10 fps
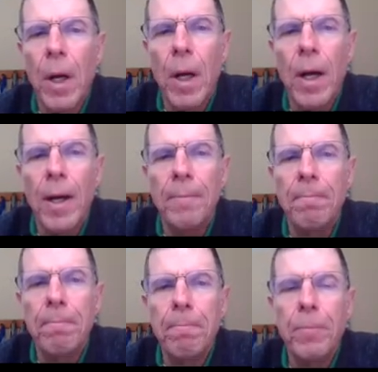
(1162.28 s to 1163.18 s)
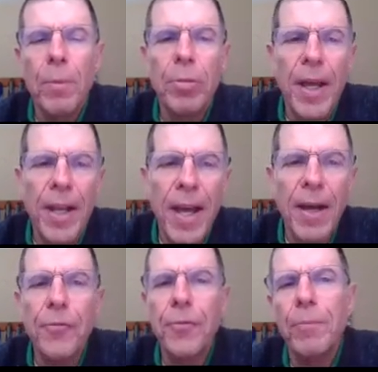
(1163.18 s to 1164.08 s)
Plan
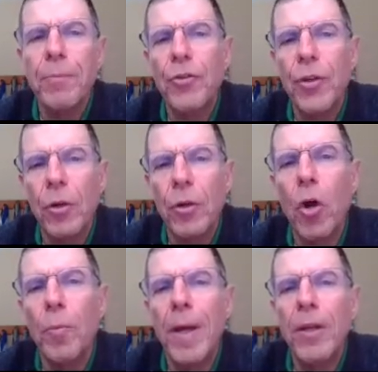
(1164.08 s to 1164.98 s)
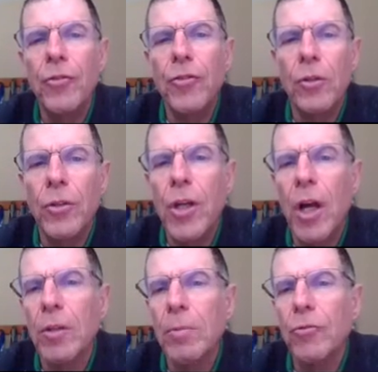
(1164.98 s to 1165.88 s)
F, zero copay, zero
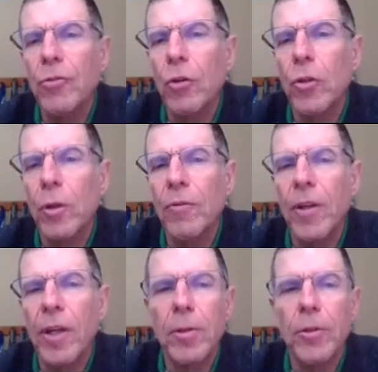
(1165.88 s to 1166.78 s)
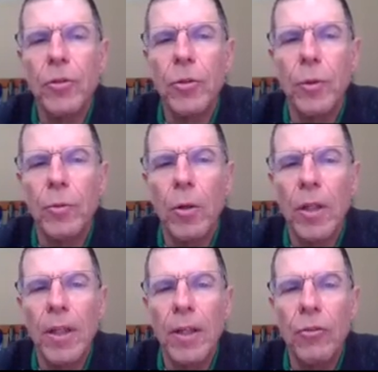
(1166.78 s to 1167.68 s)
deductibles, no longer available to new
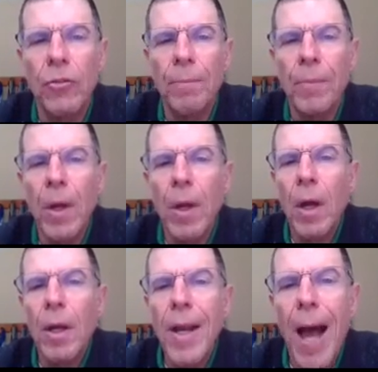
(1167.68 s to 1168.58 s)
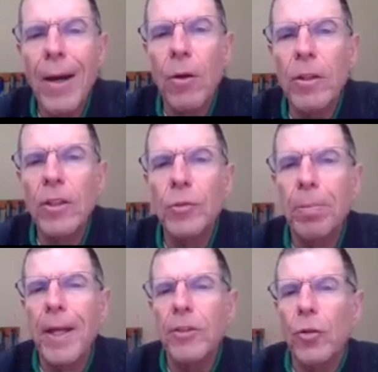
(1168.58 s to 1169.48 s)
enrollees. Not all these
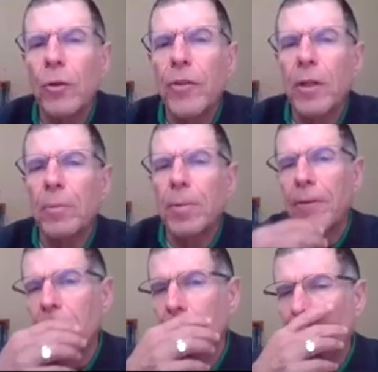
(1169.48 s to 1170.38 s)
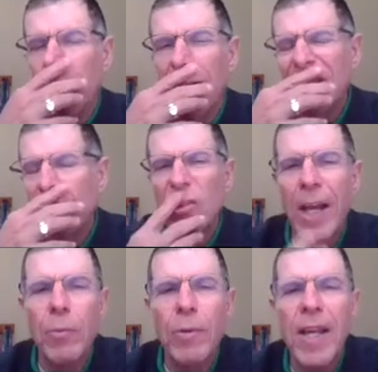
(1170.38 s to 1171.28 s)
plans are available everywhere.
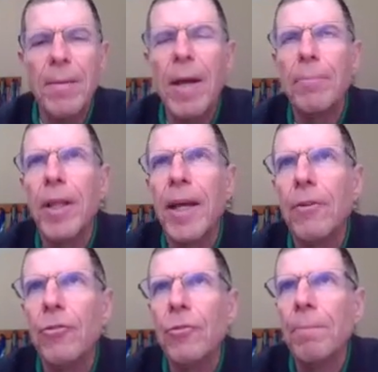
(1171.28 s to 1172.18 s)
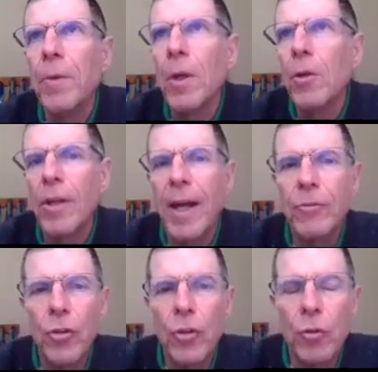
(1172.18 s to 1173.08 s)
Just like with the MA plans, you'll
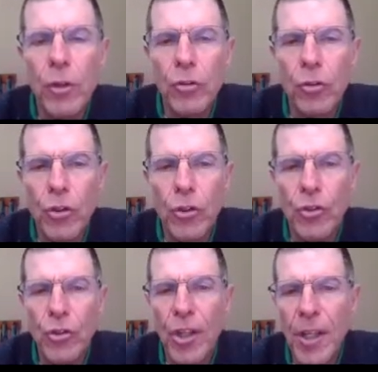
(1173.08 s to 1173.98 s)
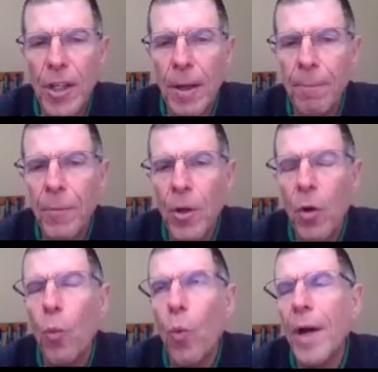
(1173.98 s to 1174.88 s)
have to do your research to see
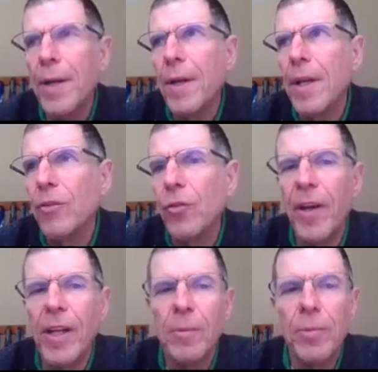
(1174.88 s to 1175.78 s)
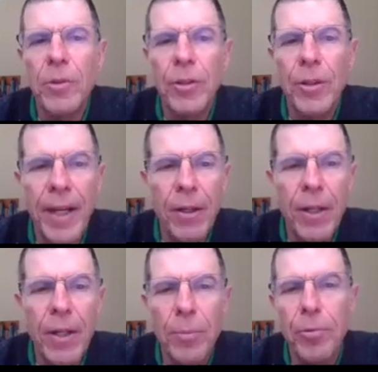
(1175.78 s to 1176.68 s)
what is available in your
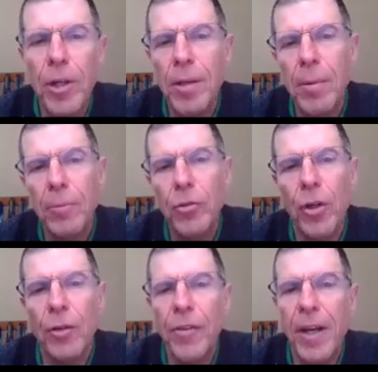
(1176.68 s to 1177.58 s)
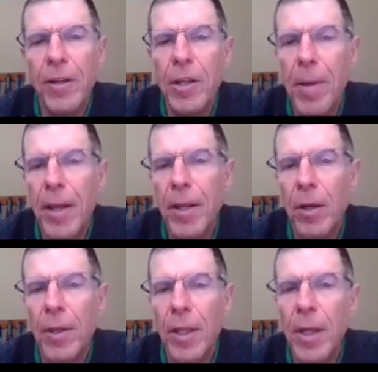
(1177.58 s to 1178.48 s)
area. The premiums are going to vary depending
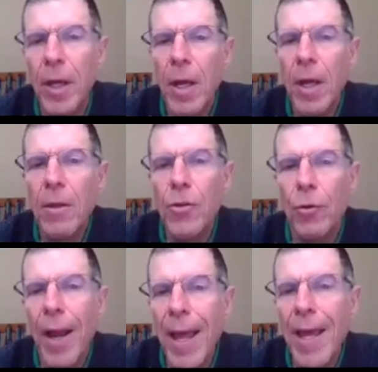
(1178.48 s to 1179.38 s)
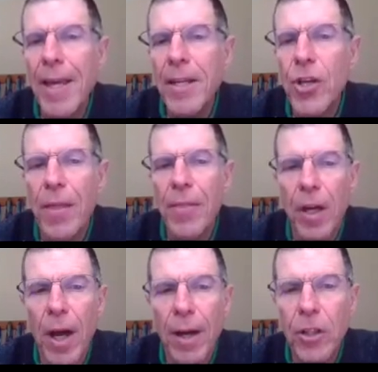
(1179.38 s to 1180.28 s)
on your age and the
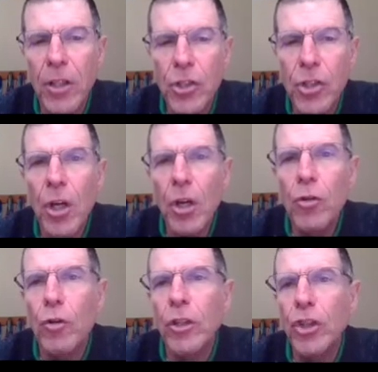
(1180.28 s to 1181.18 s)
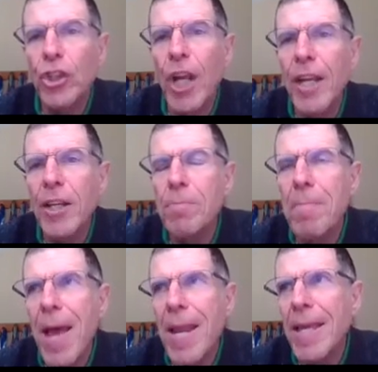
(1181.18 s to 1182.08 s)
coverage. You can change
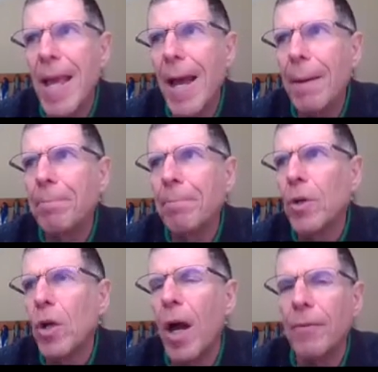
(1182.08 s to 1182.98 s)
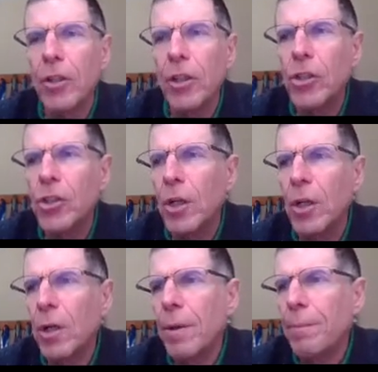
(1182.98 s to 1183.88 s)
Medigap coverage
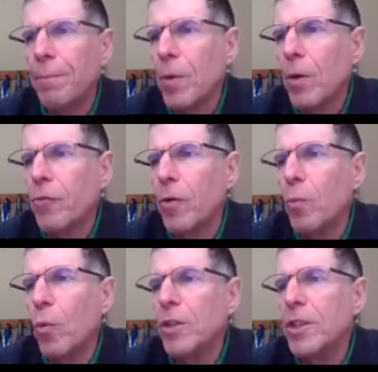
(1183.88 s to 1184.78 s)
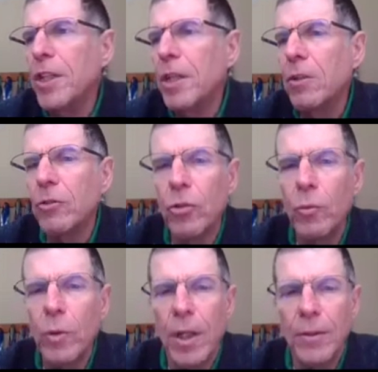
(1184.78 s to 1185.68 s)
from one year
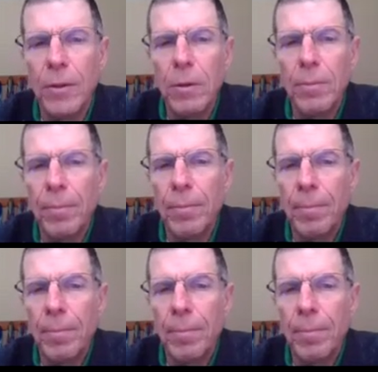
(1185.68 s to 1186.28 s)
to another.